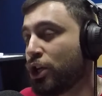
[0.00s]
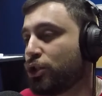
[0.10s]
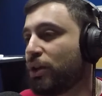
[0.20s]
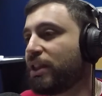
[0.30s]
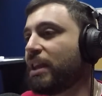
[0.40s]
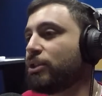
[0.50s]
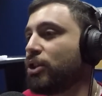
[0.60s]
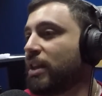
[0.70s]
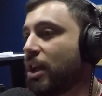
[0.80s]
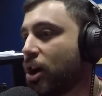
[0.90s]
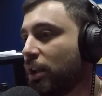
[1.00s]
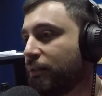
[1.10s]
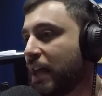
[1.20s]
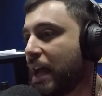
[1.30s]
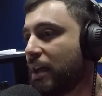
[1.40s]
do you think all
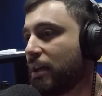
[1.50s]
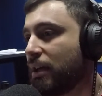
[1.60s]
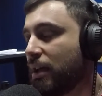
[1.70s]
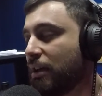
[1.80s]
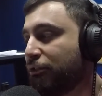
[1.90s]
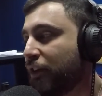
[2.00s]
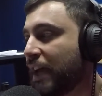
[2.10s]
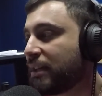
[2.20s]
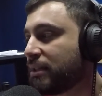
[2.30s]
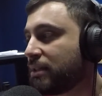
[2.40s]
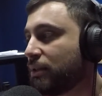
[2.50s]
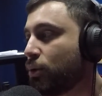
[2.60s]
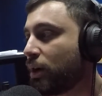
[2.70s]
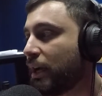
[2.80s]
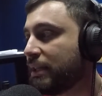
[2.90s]
of that affects
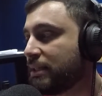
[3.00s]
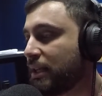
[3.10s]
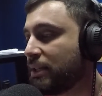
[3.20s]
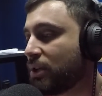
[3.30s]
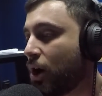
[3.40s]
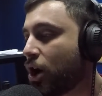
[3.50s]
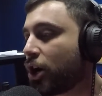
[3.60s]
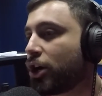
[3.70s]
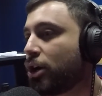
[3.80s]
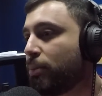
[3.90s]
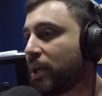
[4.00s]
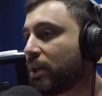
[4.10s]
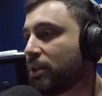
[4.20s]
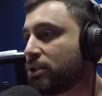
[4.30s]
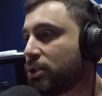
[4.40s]
or is harder
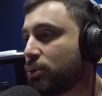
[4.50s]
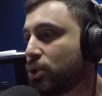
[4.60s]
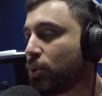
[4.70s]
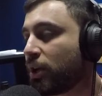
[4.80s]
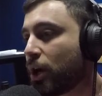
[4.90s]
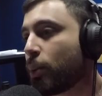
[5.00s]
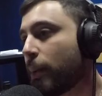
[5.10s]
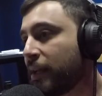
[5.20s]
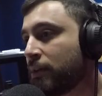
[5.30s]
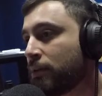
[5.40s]
because you two are young women?